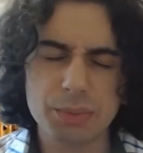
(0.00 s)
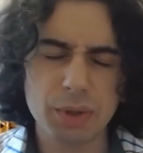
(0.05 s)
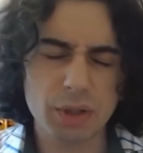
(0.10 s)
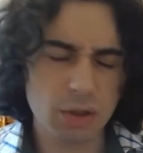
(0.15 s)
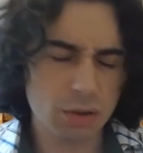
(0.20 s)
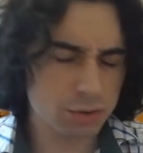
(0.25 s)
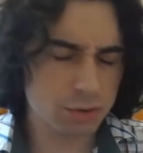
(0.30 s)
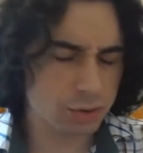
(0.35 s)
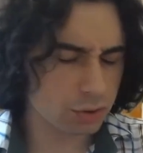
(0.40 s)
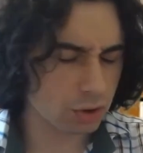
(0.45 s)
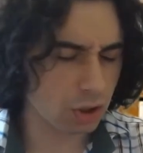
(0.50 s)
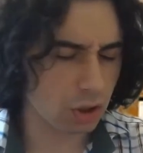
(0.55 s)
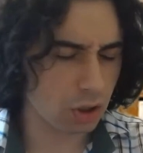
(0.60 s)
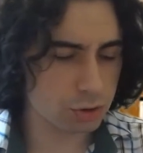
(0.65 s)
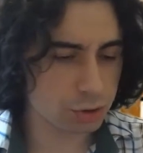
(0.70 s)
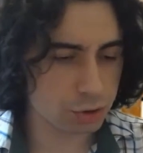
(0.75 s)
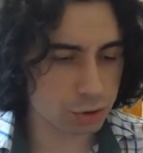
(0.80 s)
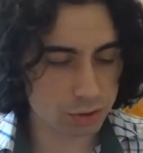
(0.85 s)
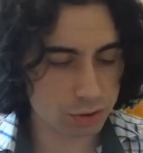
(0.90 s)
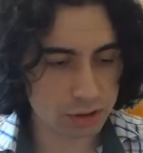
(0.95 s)
but also
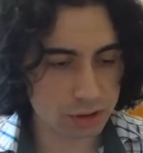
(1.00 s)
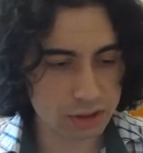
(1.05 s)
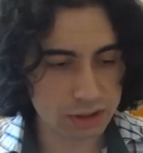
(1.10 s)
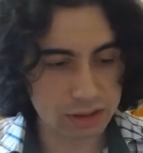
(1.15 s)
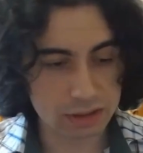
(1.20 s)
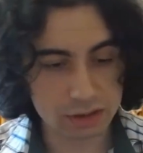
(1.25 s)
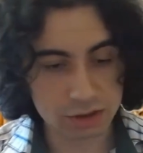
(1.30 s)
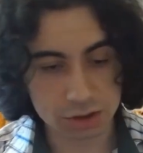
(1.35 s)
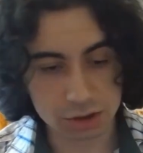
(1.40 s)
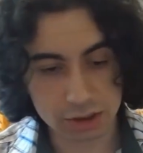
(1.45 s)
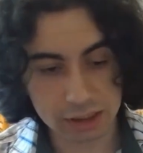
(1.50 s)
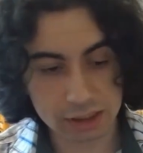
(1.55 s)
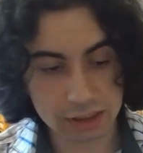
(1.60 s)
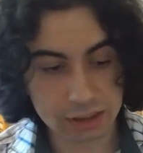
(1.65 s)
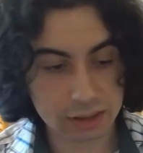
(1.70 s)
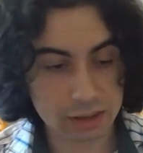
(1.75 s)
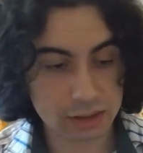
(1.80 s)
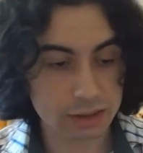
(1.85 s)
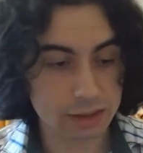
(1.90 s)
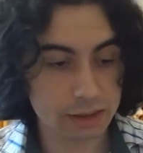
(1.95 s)
culturally and
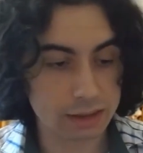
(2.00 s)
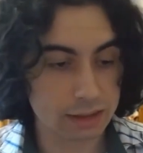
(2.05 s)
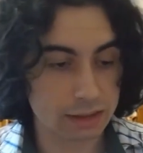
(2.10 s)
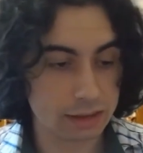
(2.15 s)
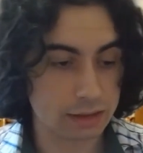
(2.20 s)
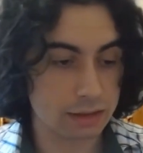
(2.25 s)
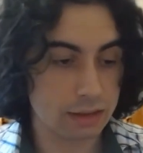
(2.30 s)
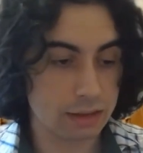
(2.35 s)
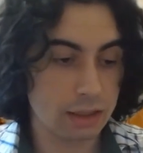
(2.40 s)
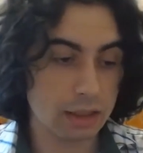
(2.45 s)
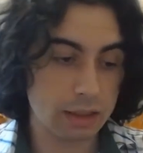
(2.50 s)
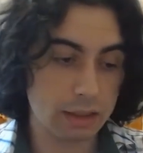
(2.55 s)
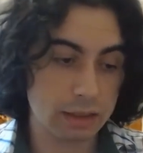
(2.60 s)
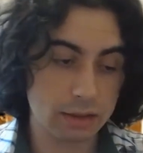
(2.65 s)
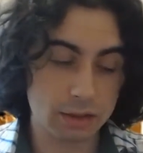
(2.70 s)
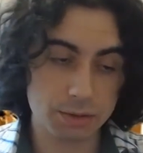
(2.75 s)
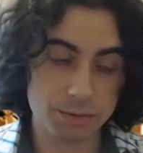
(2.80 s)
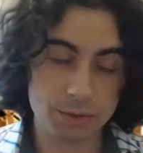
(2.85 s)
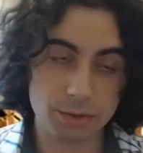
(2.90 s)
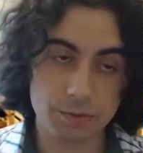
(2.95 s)
genetically and
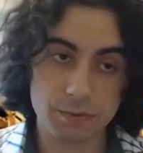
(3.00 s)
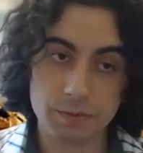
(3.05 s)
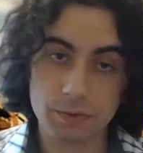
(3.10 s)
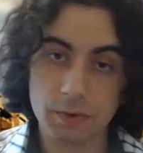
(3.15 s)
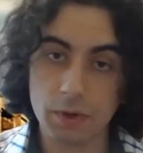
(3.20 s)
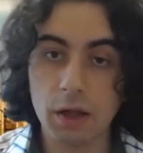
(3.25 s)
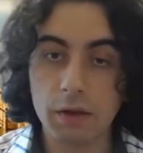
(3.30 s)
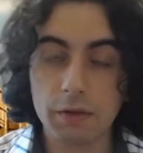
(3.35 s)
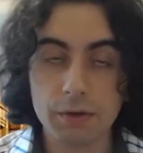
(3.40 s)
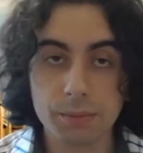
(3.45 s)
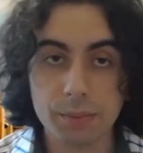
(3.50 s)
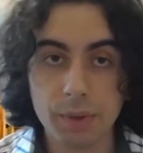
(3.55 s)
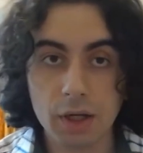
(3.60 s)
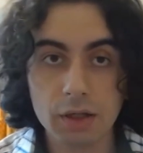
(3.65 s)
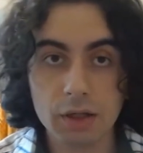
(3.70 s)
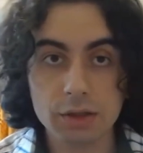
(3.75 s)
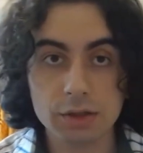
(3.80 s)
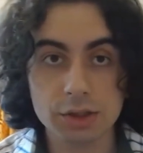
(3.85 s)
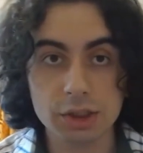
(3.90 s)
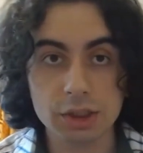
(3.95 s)
in terms of
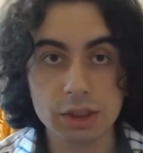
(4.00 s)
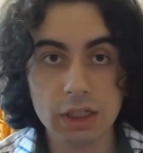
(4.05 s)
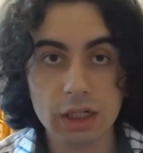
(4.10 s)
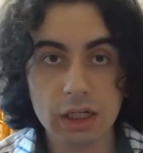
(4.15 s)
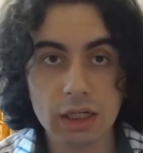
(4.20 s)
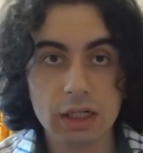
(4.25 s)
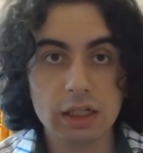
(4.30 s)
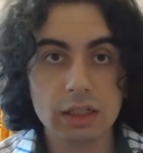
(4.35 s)
anthropology,